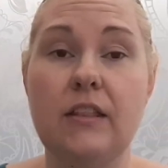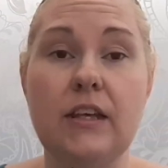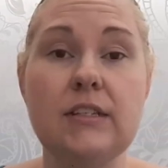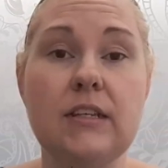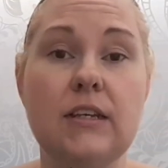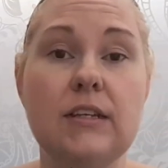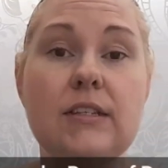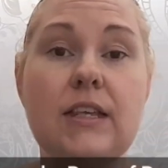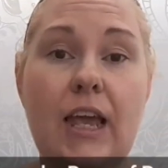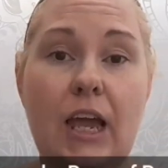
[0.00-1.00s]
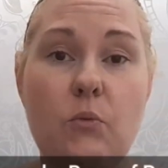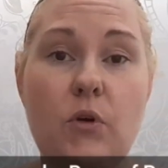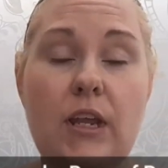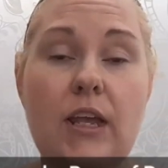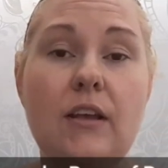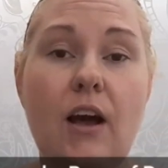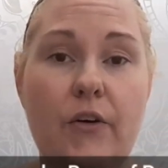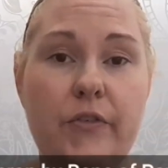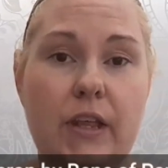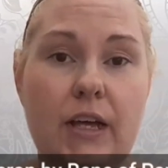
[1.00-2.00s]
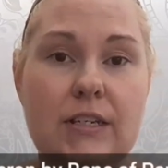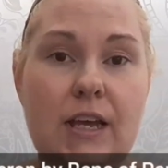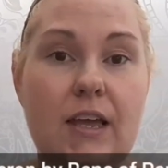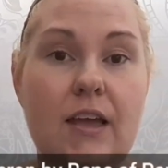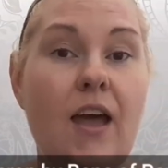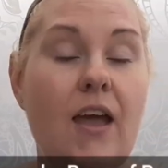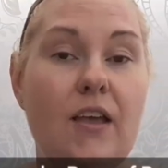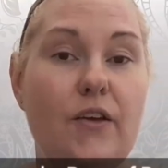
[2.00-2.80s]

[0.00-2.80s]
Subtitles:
This is Cameron in Coffee Latte.